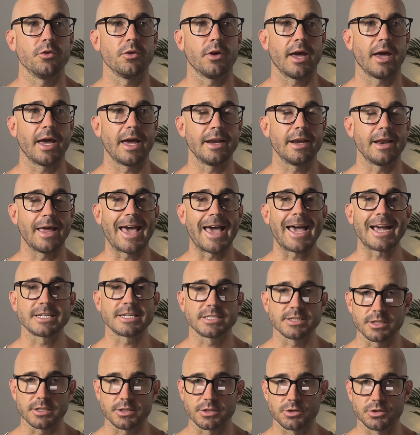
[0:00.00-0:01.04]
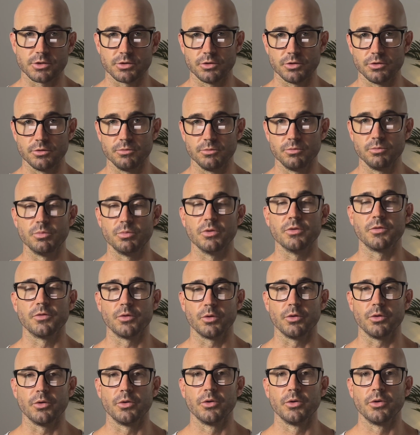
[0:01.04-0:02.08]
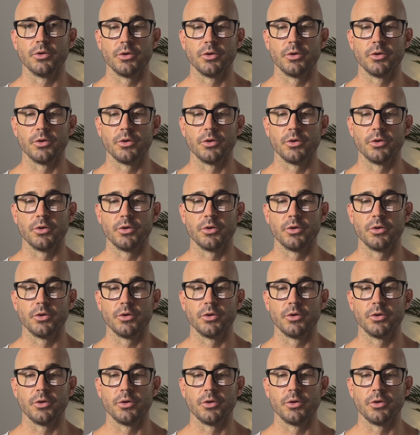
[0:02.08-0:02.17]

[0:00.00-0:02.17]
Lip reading: had access to before.